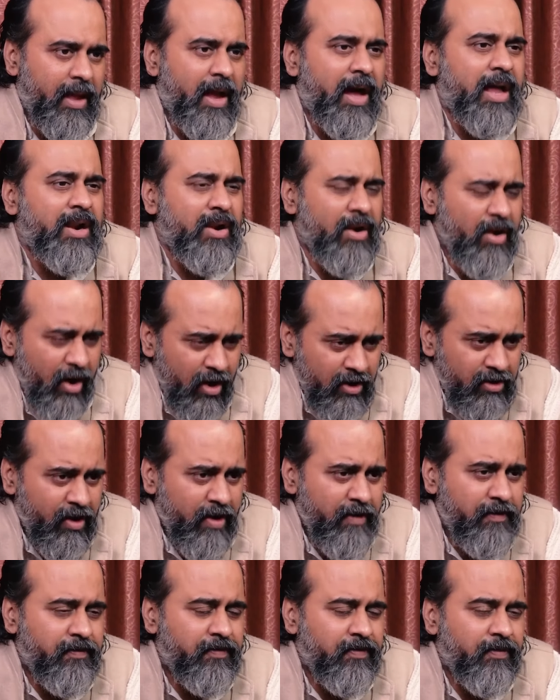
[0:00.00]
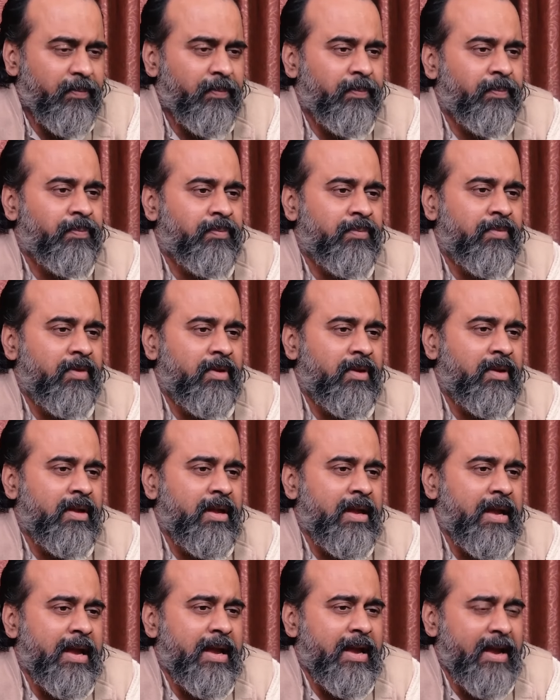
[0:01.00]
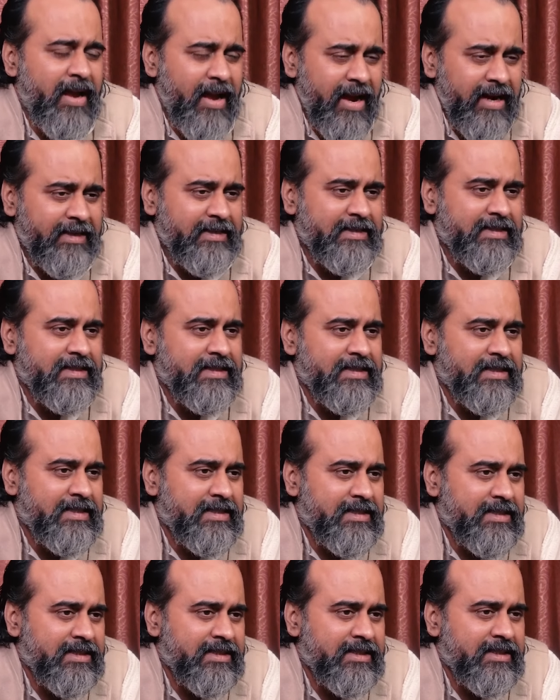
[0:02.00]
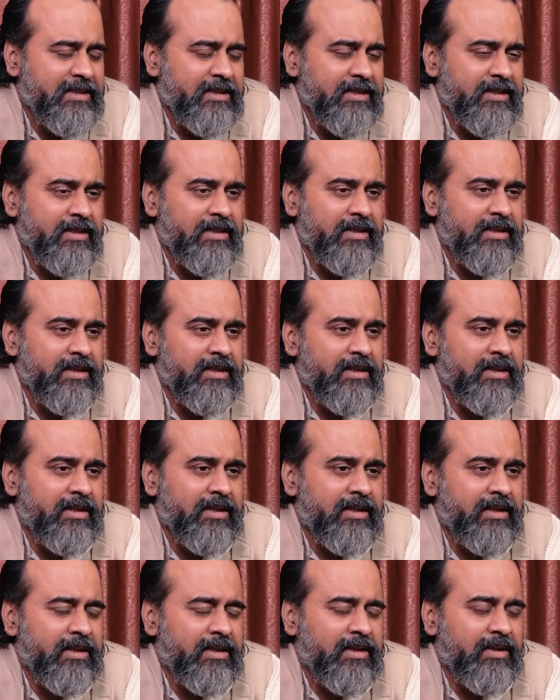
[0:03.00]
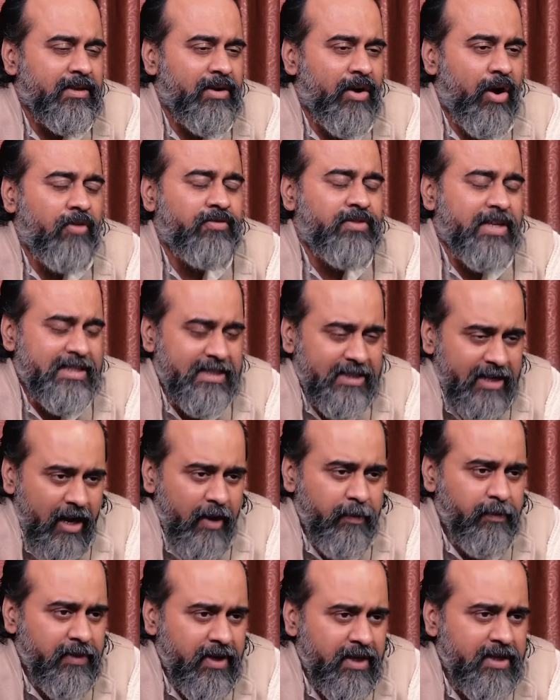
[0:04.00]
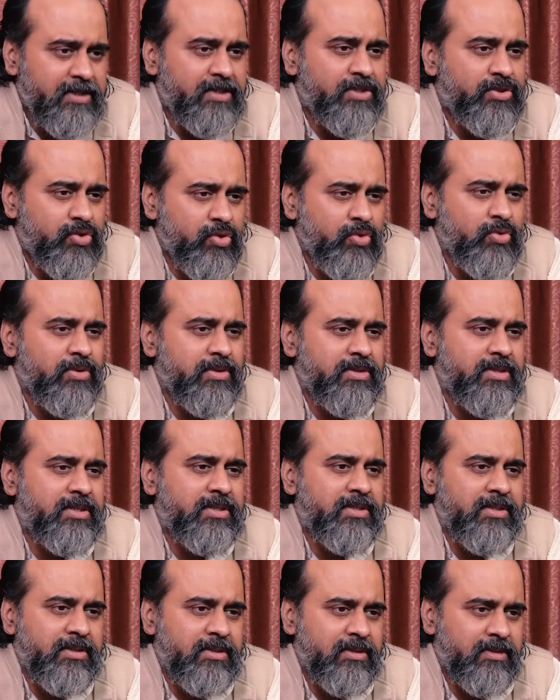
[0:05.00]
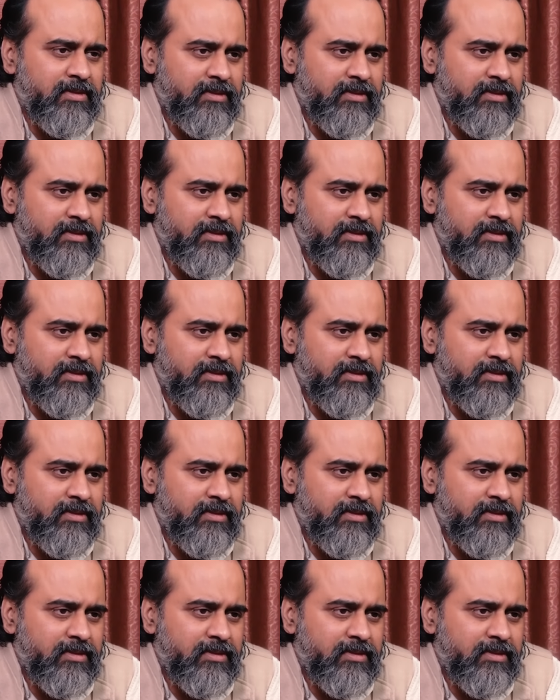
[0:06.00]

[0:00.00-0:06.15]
a lot of hits of the sculptor's tools.